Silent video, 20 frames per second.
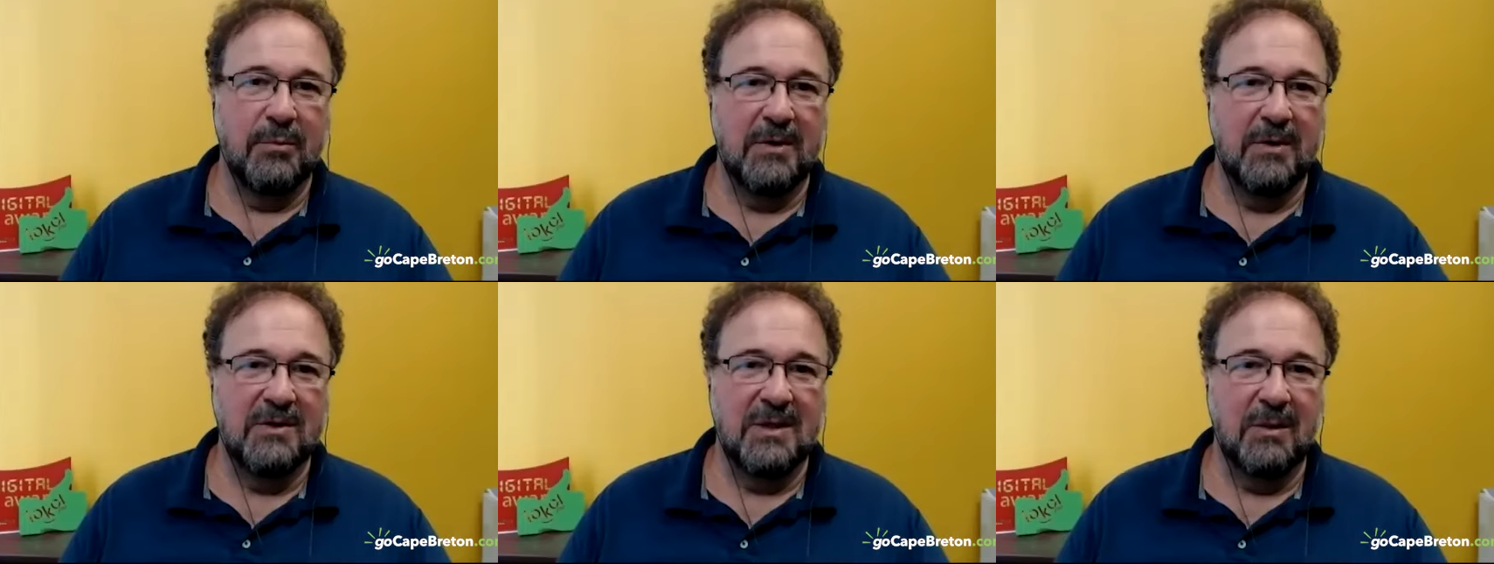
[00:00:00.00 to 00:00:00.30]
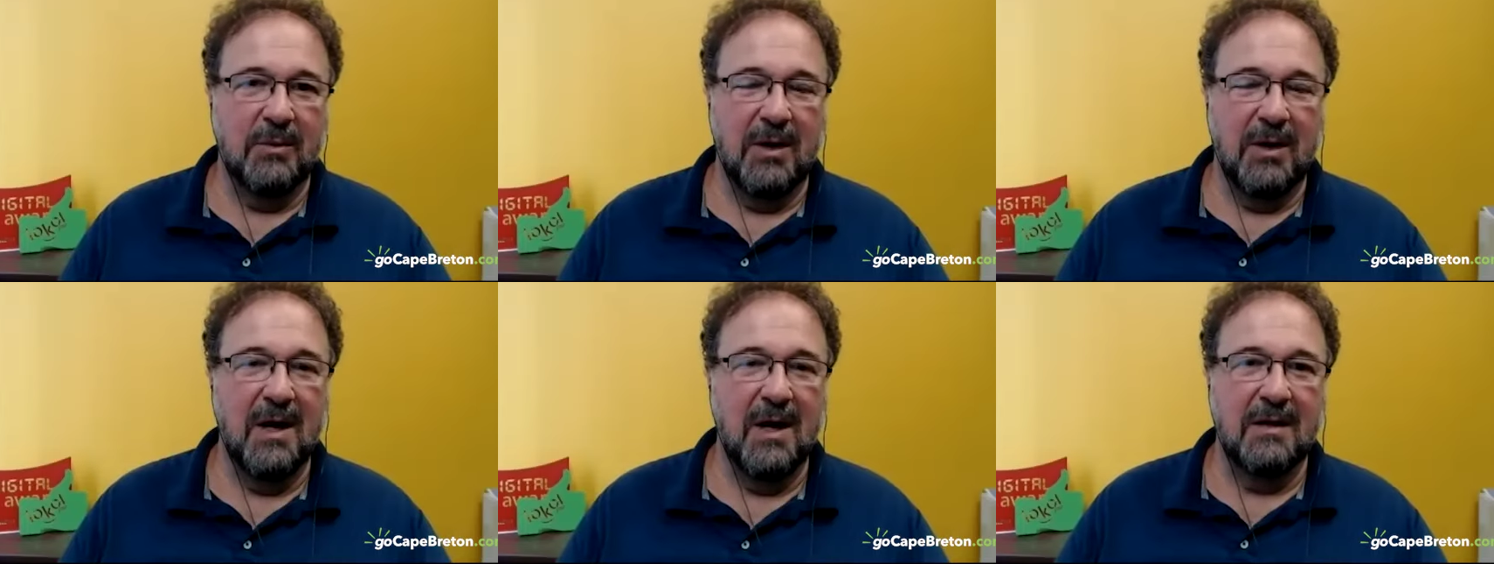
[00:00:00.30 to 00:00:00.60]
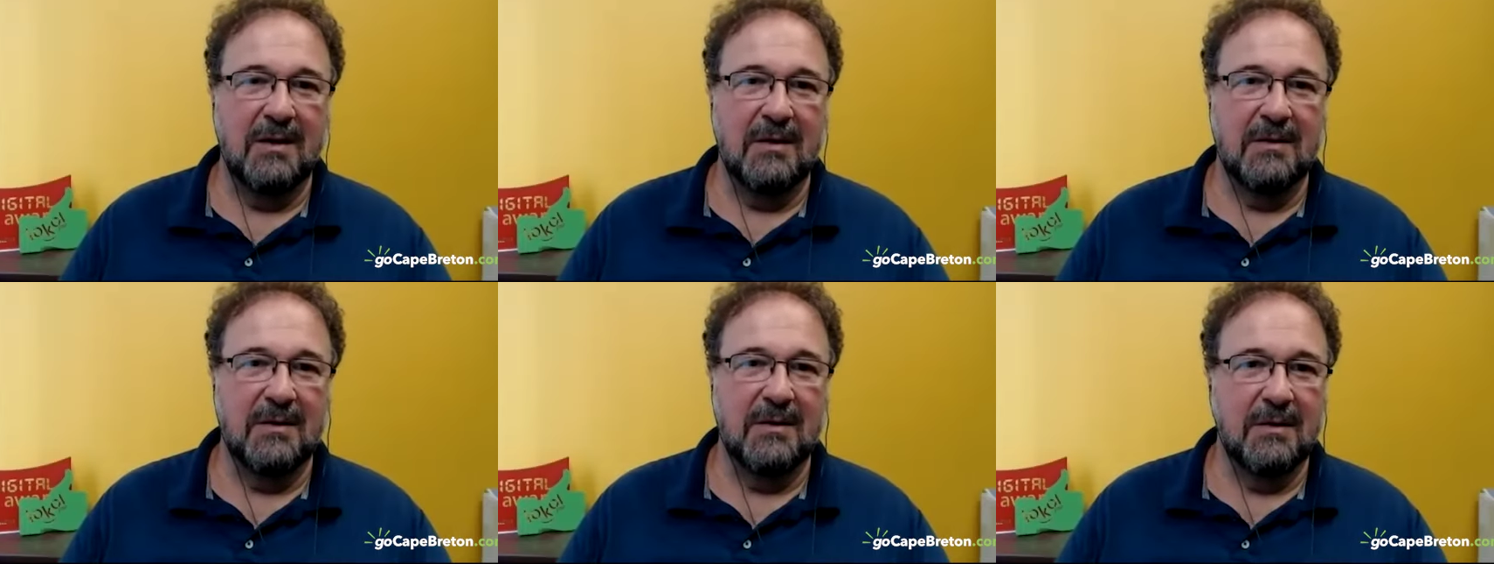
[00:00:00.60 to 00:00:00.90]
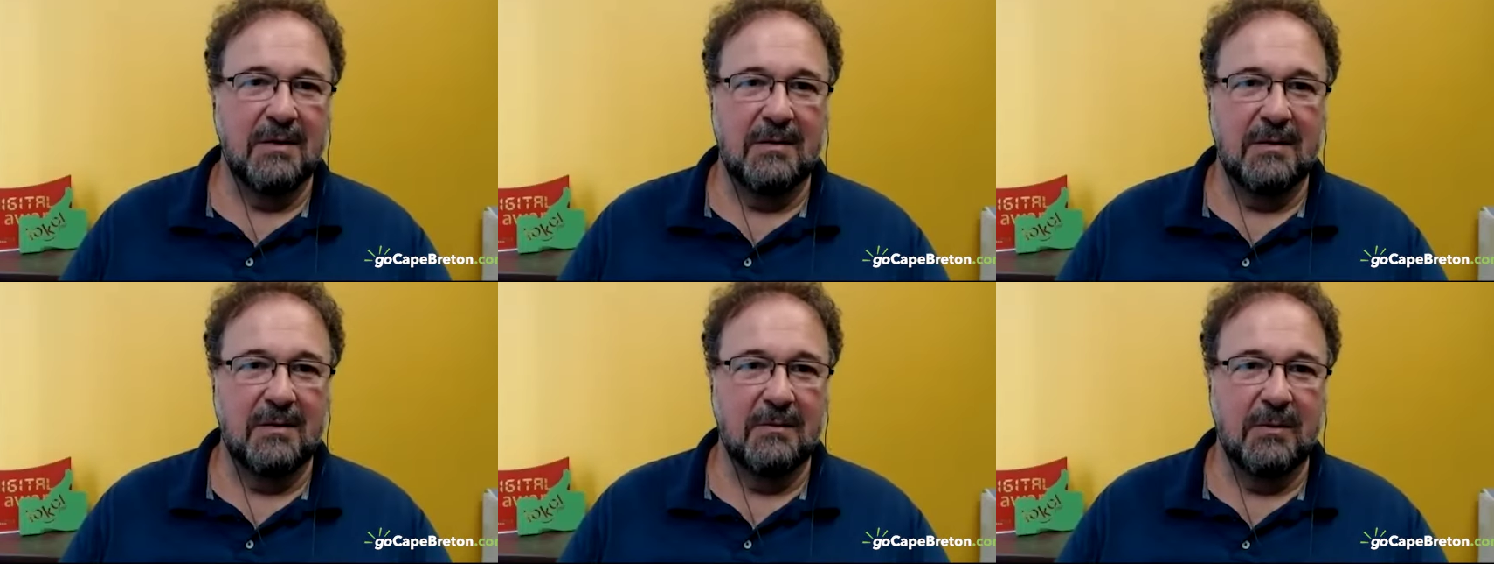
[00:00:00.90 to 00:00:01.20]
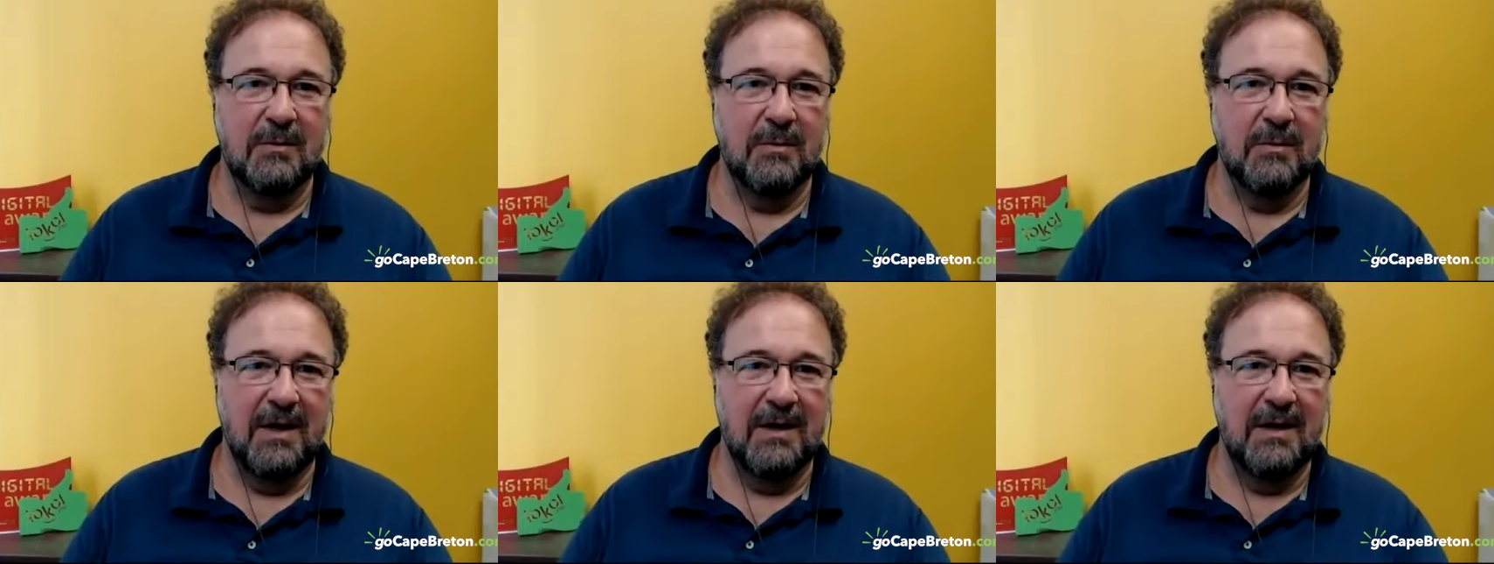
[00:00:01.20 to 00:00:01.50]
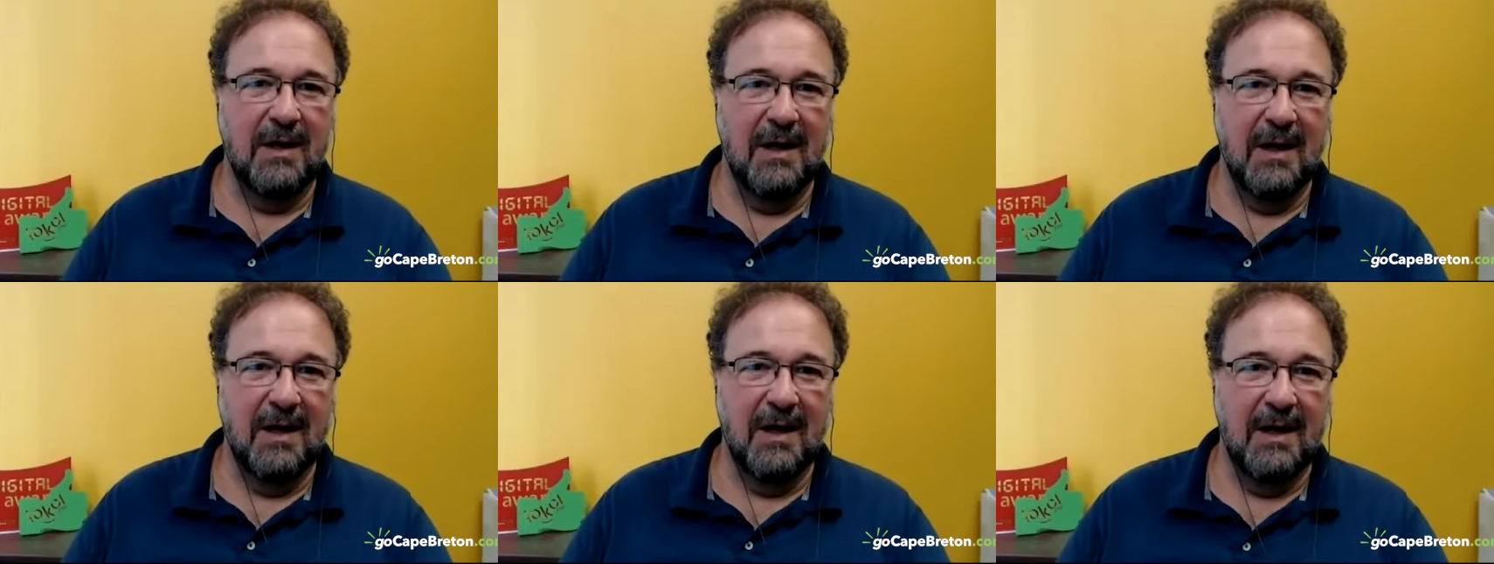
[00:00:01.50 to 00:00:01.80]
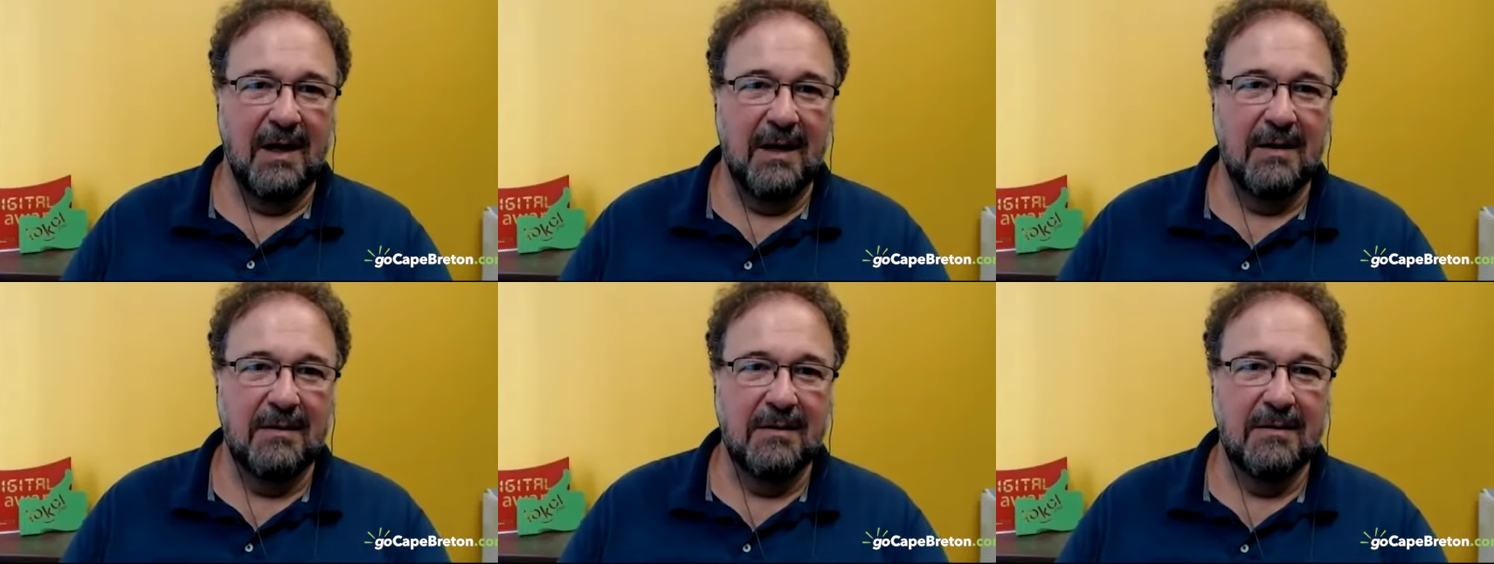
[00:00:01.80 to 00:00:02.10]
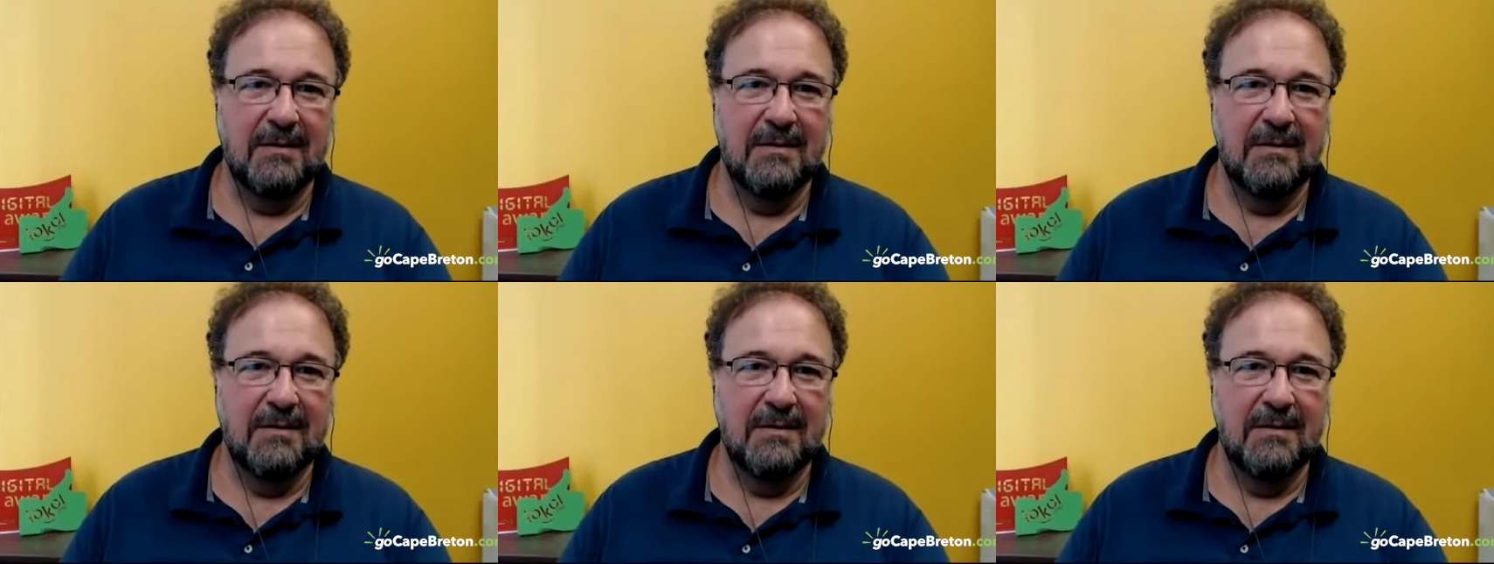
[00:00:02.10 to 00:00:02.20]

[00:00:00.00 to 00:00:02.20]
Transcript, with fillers: Prince Edward Island, the, the, the red clay.